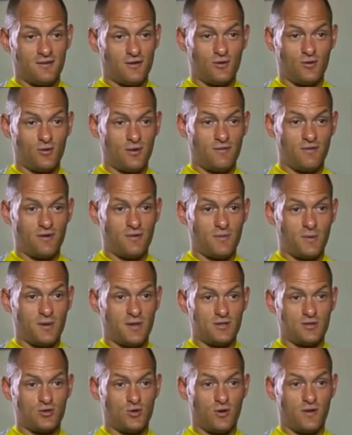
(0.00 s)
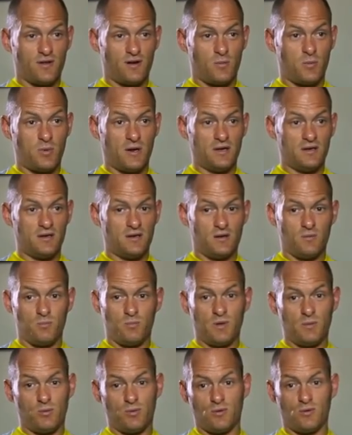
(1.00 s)
You know, everybody's got their opinion and
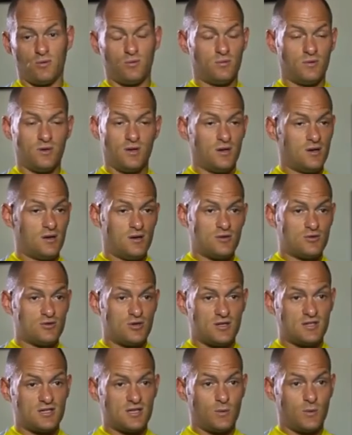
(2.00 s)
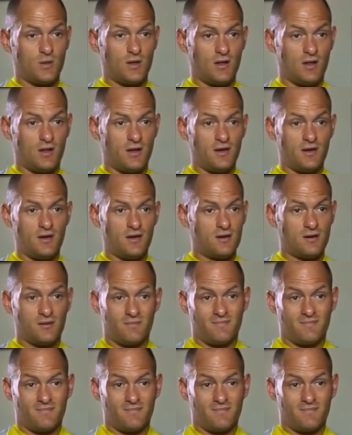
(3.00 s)
people will sort of say what they like.